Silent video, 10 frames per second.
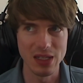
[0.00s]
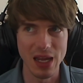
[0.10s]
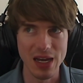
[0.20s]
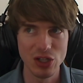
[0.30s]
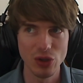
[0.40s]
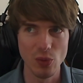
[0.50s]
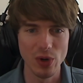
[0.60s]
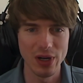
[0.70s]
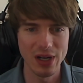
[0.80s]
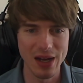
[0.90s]
initial
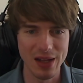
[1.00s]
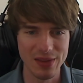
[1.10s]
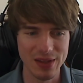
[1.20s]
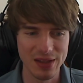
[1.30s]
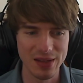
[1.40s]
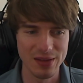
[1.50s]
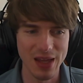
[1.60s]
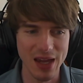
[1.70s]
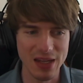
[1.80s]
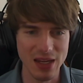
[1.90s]
work on the
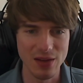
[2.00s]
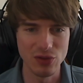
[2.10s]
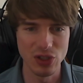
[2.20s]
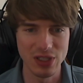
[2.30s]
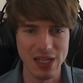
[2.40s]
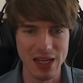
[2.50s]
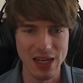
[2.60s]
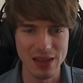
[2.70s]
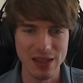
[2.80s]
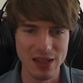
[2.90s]
idea of just
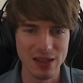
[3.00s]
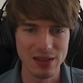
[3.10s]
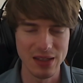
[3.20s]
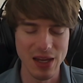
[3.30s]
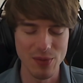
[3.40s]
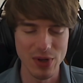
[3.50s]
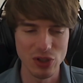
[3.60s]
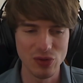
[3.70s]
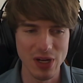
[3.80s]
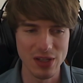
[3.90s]
taking the Git
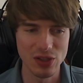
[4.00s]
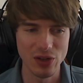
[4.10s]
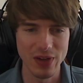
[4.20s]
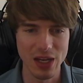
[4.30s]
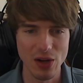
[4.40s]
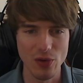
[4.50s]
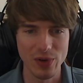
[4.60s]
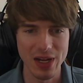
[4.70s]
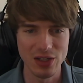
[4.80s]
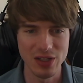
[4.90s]
registry and serving it
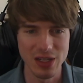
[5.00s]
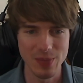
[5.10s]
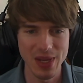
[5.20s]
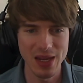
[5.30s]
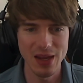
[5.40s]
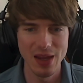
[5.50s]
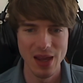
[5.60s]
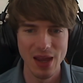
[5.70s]
over HTTP,